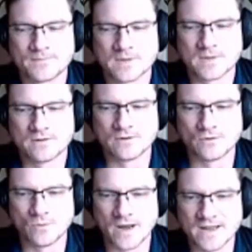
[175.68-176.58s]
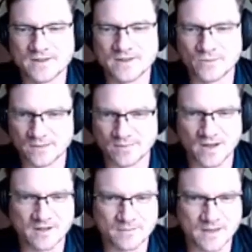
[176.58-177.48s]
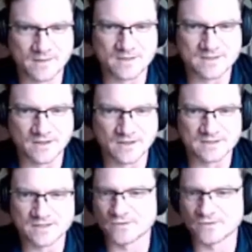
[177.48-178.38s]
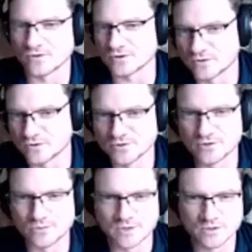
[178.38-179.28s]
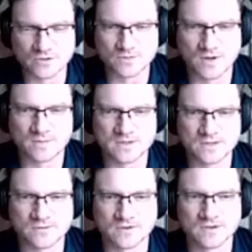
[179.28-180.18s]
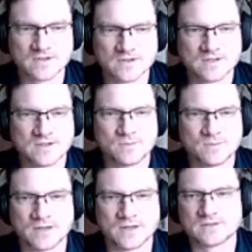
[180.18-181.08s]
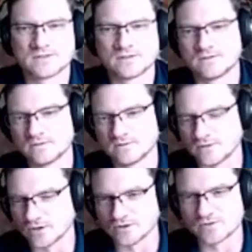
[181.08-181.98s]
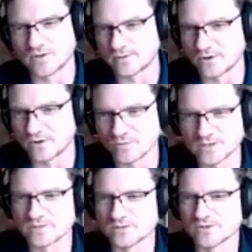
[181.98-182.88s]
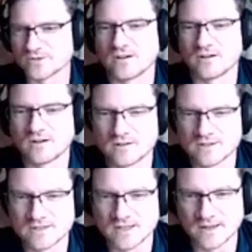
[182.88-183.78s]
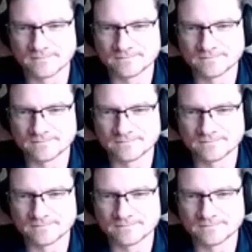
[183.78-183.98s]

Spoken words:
The way that we apply them may be slightly different, or the tools that we use might be different, but those fundamental principles are the same.